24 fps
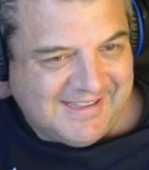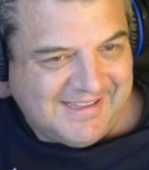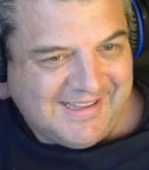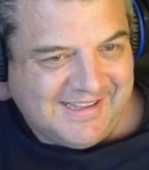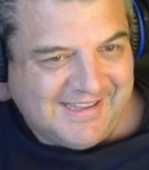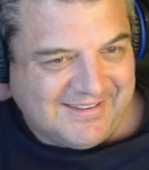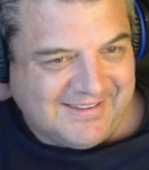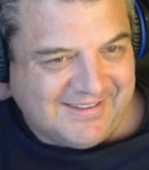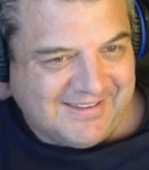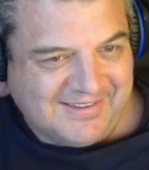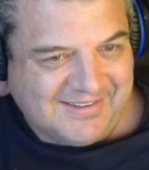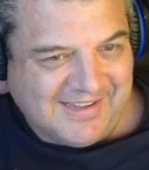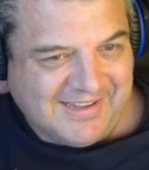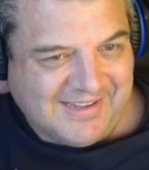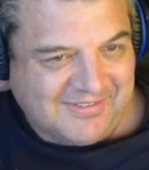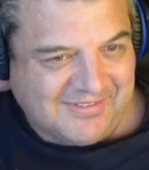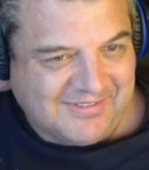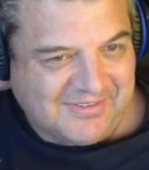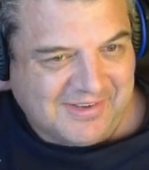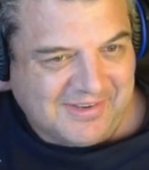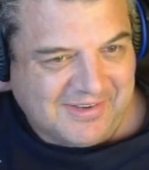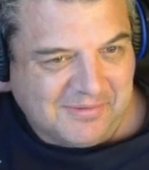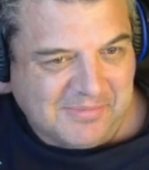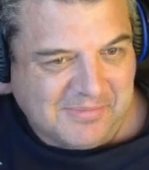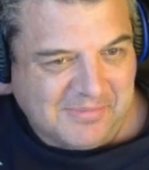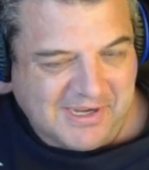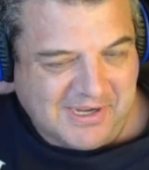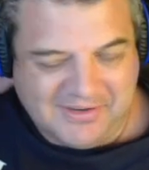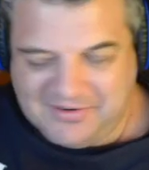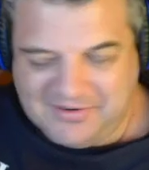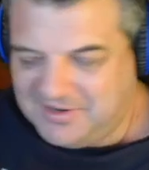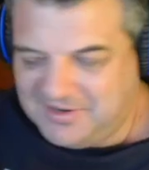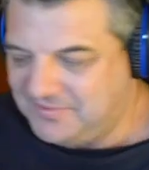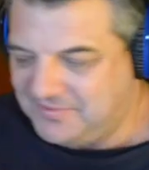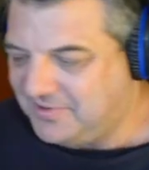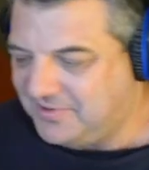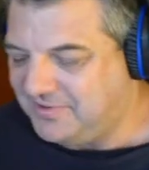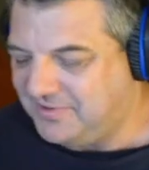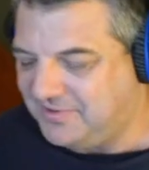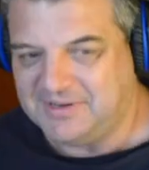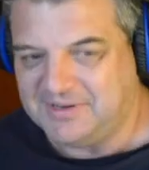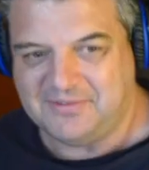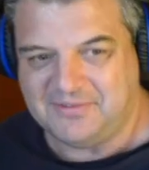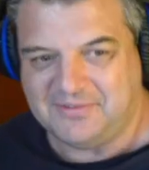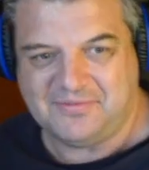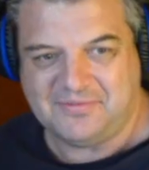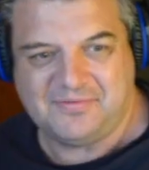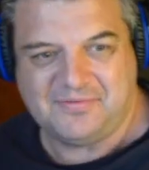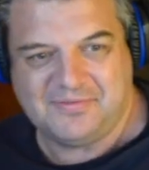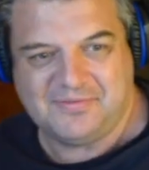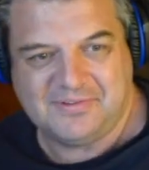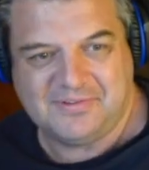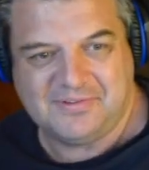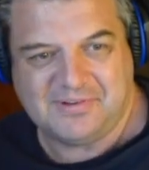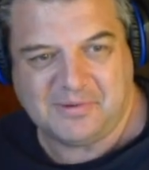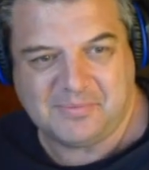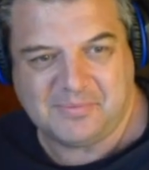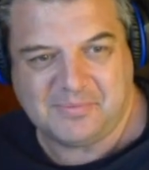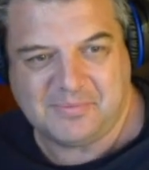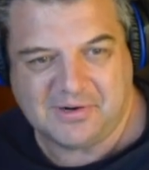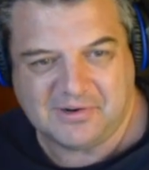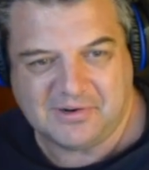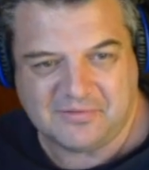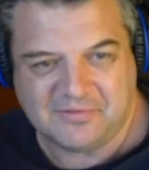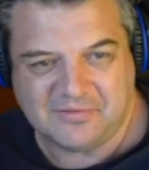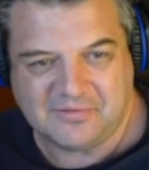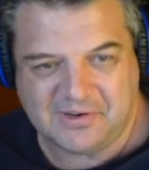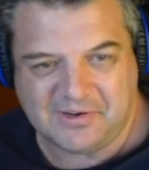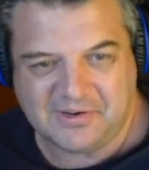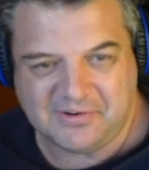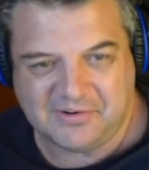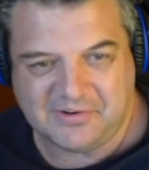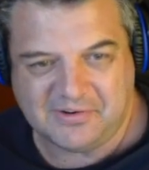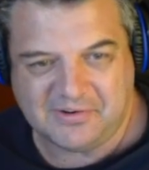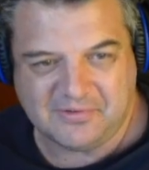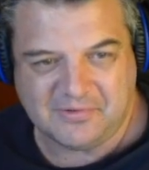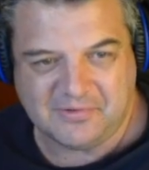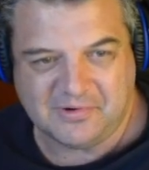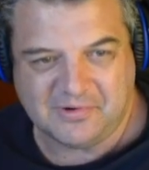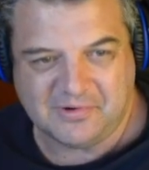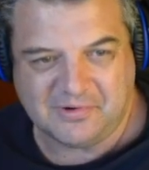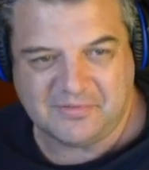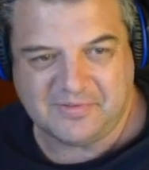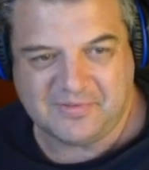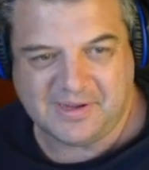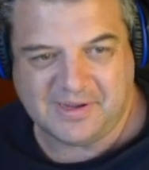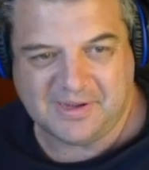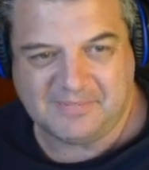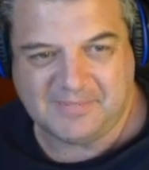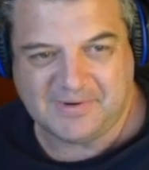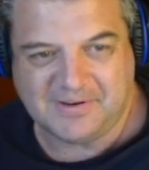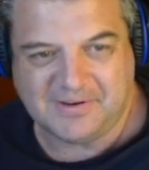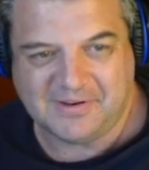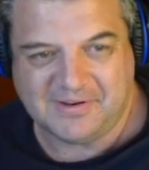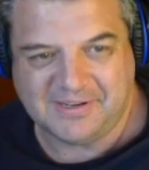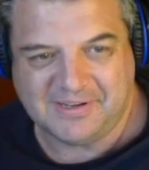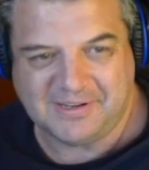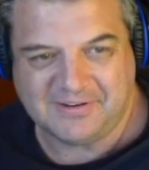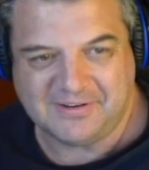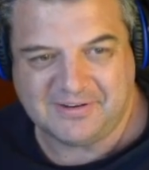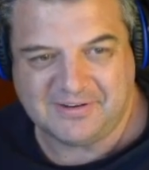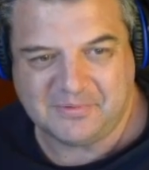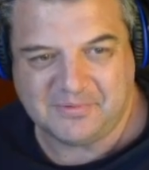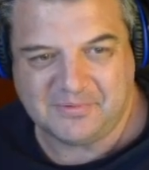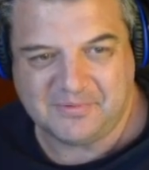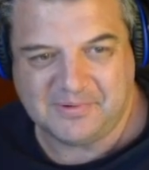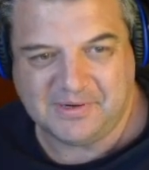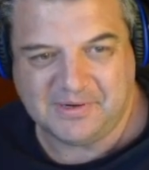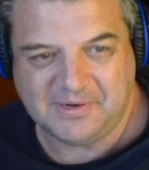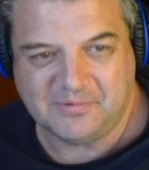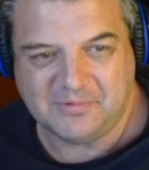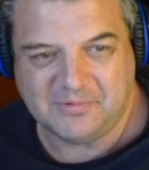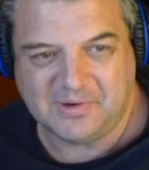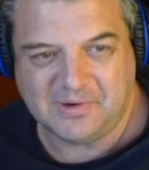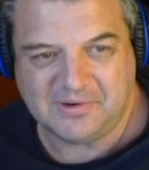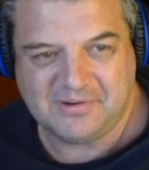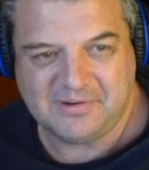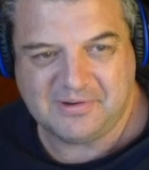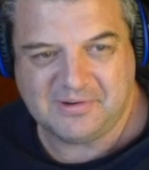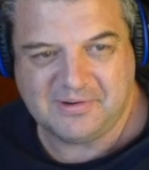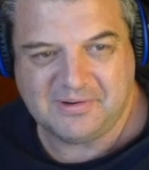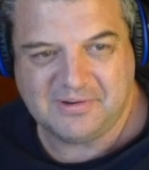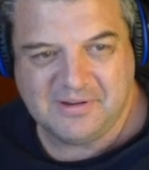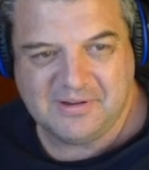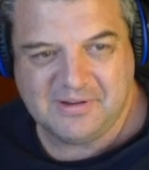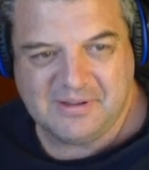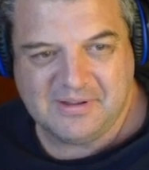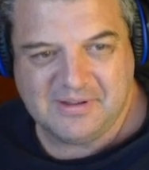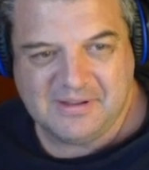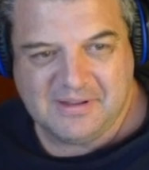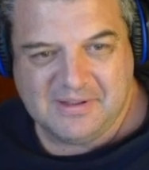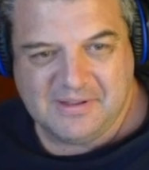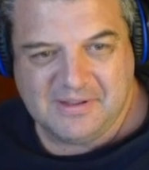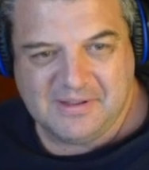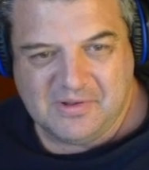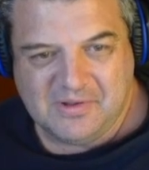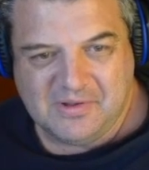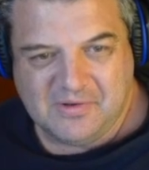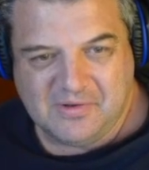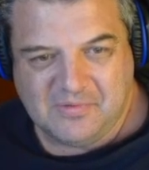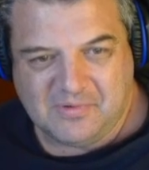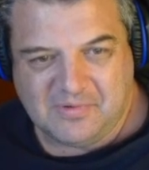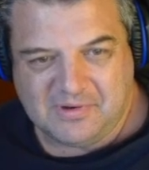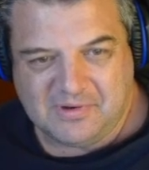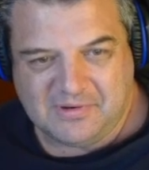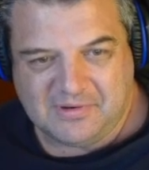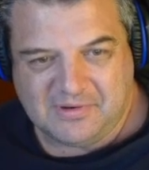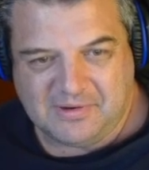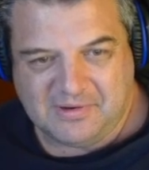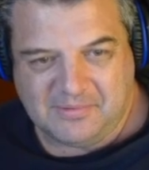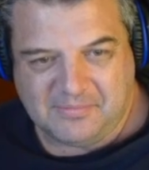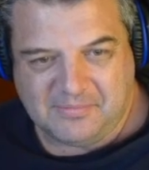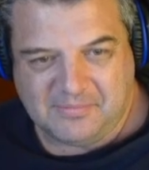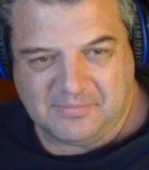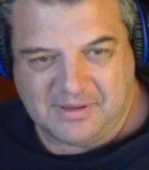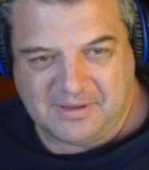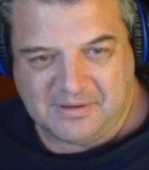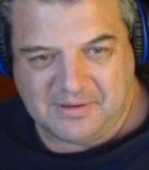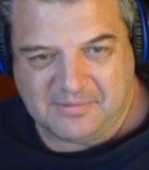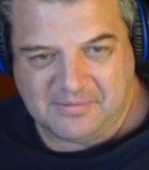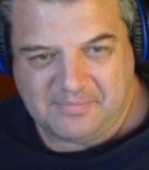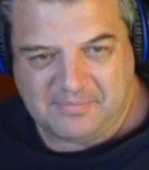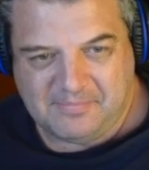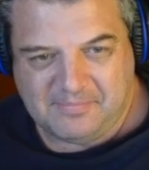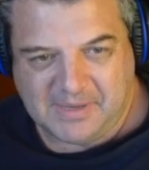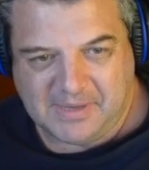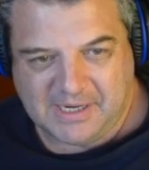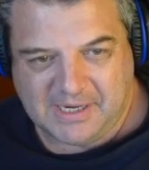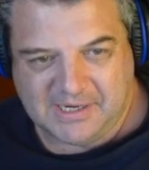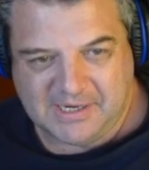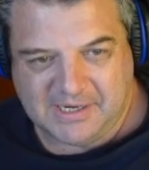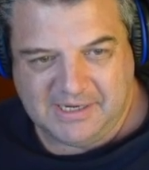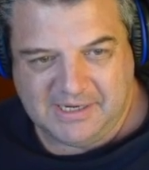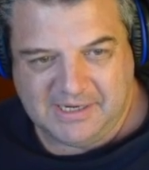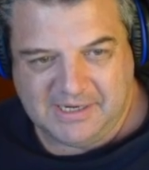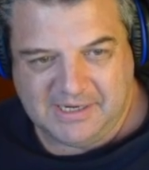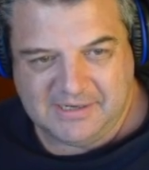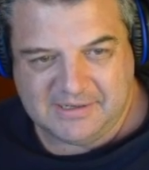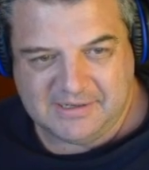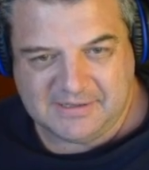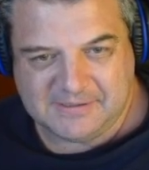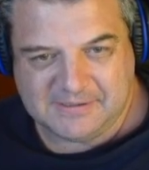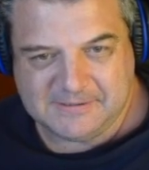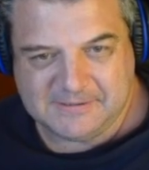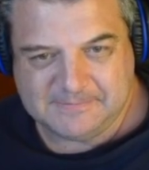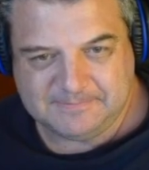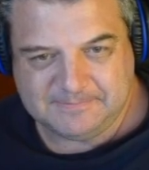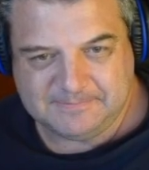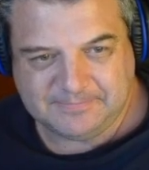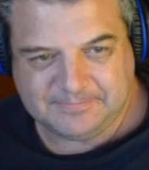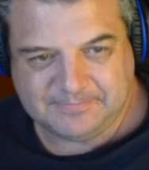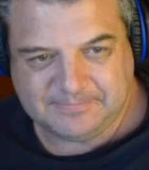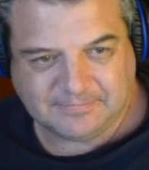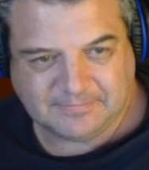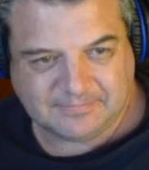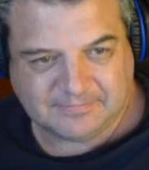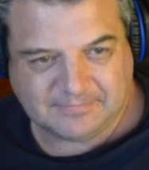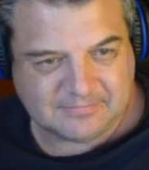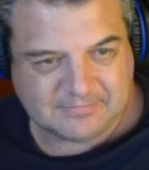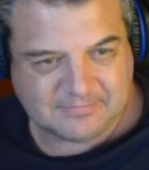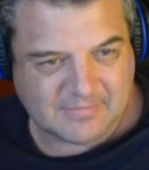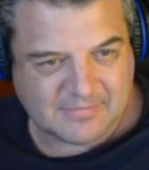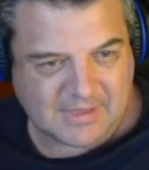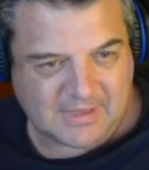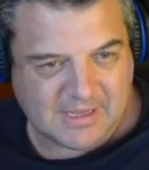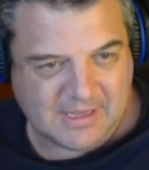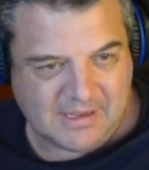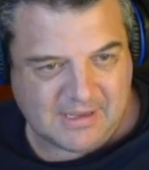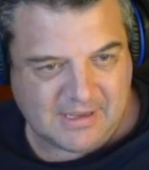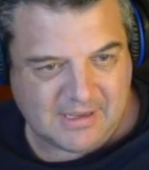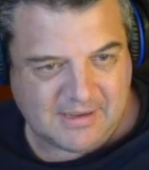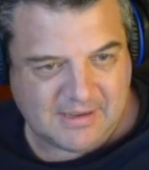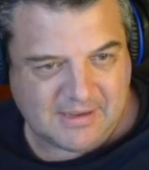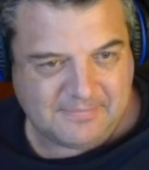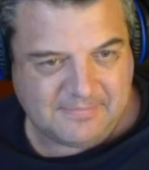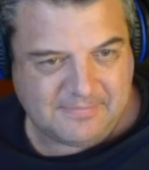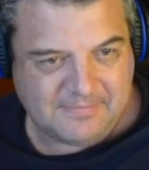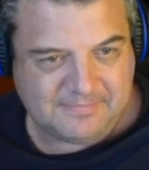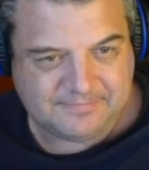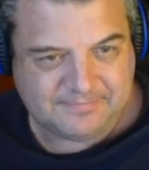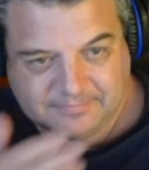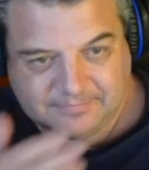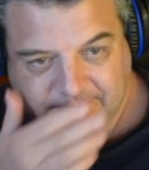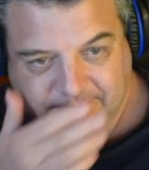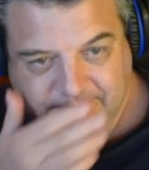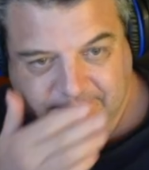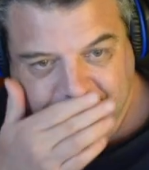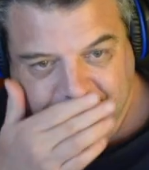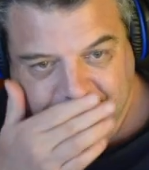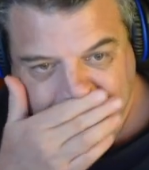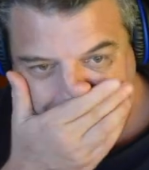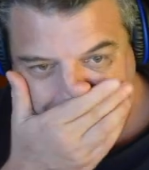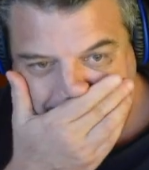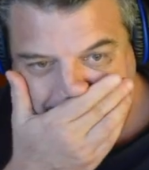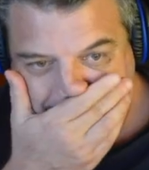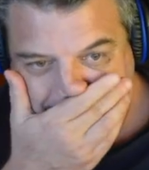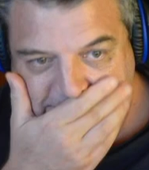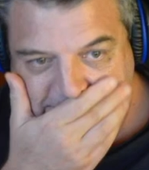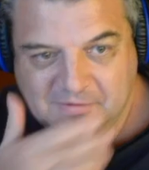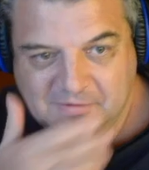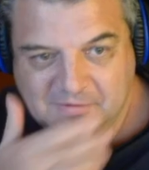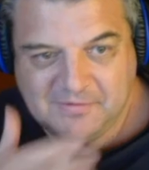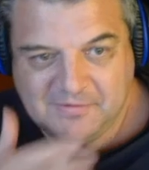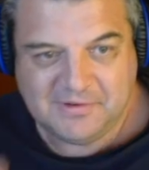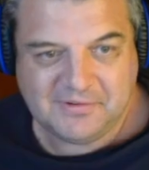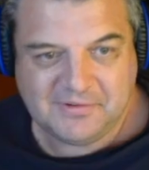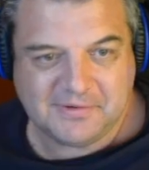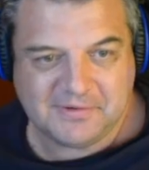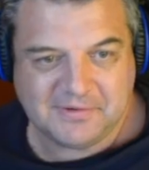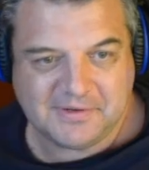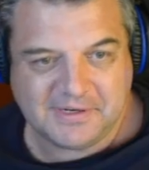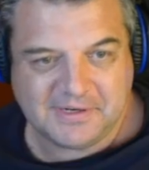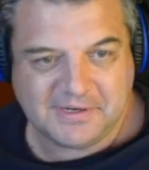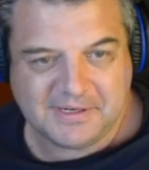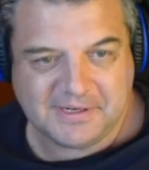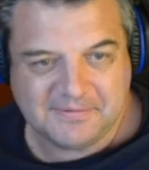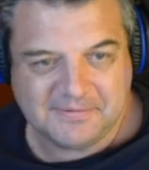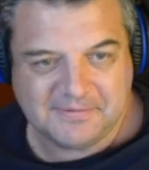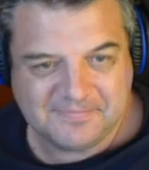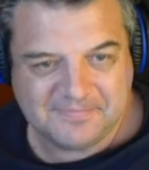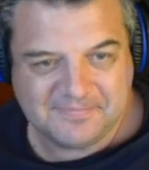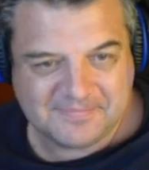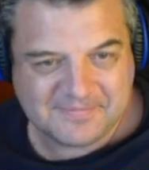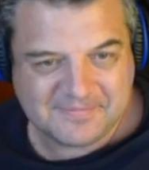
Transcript: As I said many times, I think they bring a lot of value to the royal family. I think the Queen will want them back in England. What else we got